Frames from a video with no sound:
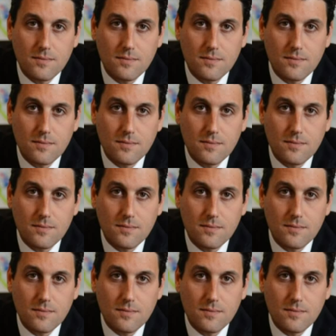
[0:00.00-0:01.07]

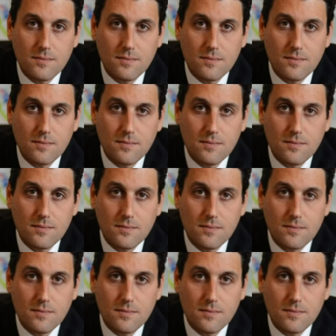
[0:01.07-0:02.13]

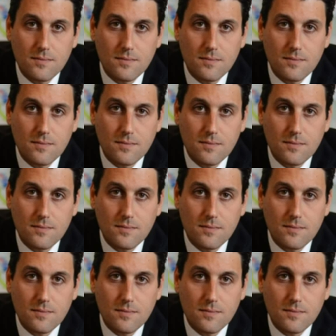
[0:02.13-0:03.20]

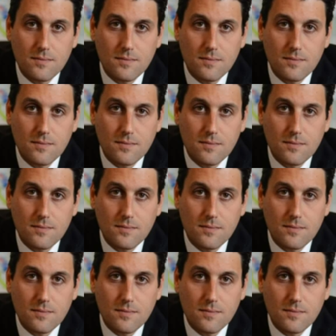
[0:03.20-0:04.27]

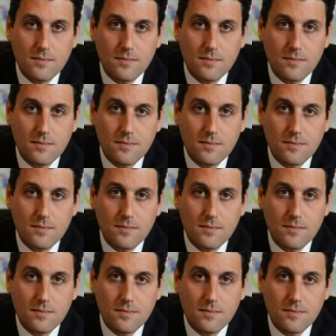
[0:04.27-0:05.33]

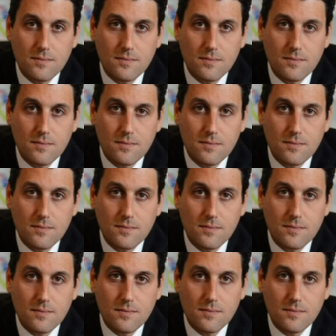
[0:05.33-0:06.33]
This is a still picture; no speech is visible.